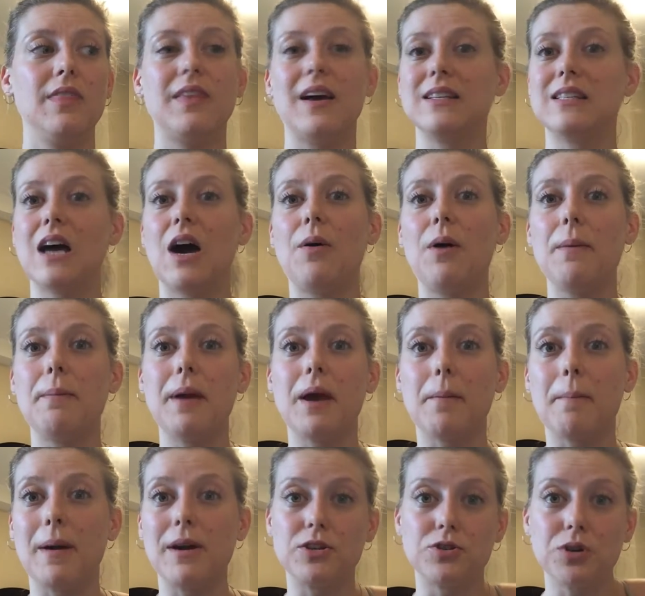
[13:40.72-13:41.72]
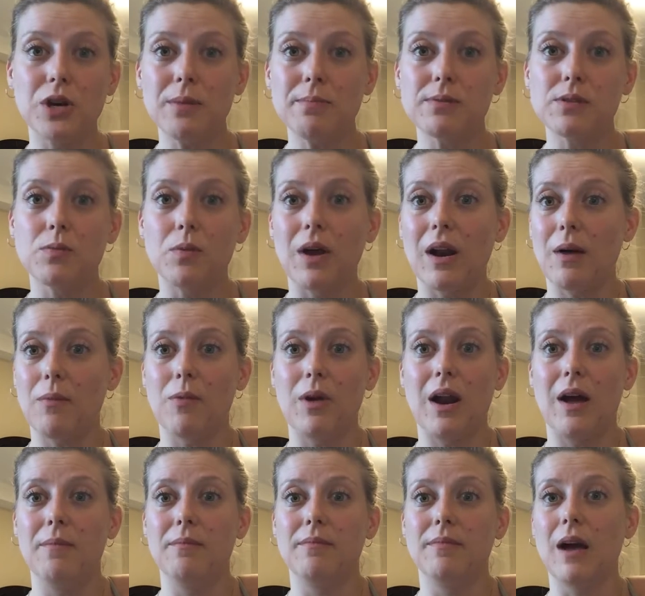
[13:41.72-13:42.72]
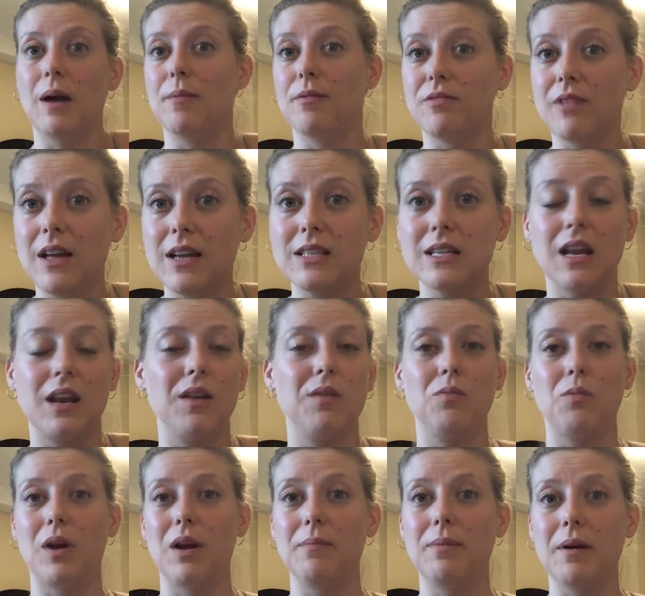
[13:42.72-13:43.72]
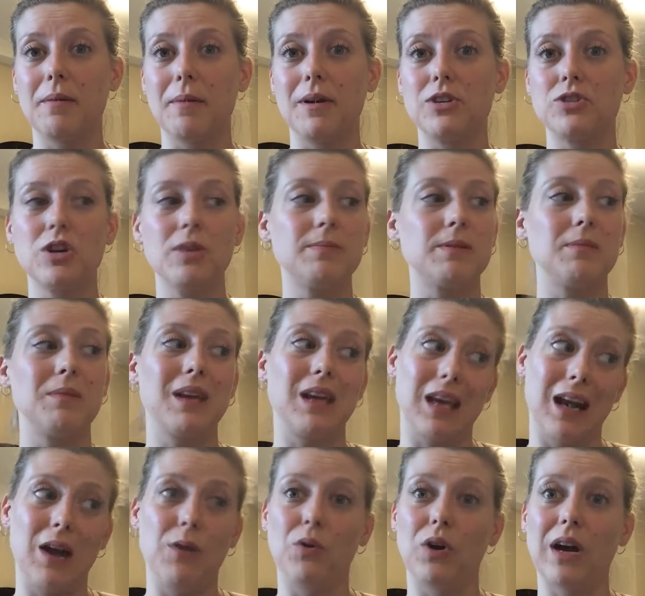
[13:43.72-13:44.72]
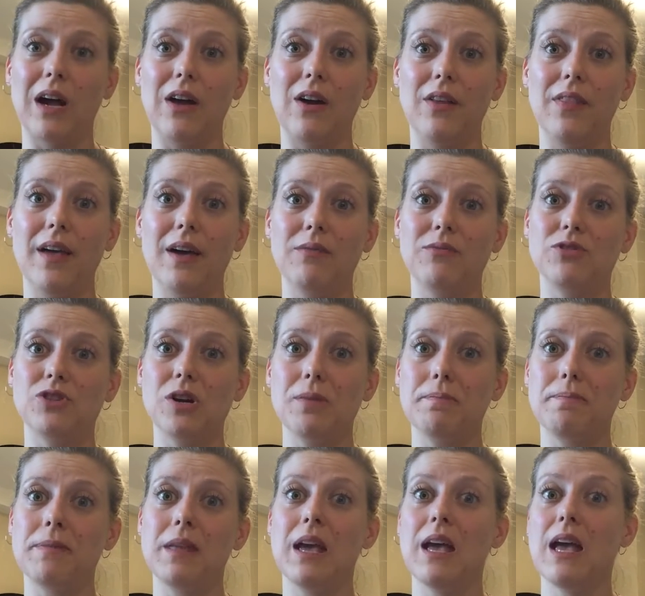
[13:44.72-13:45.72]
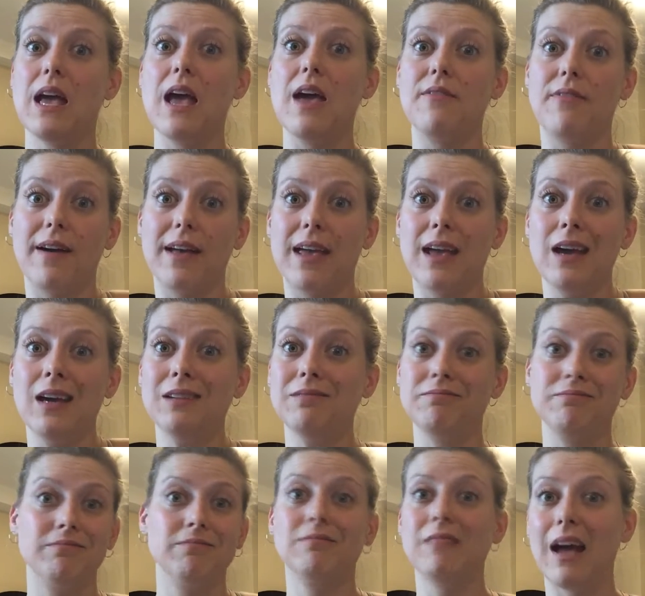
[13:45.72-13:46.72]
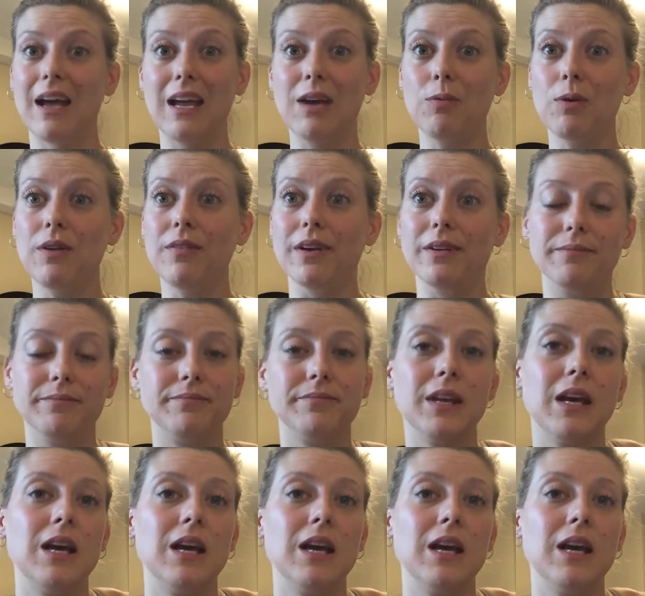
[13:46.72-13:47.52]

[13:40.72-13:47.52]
that's how I pick my trips. When I'm a flight attendant, when I pick my trips, I'm like, can I work out on that trip? If I can't, I get rid of it.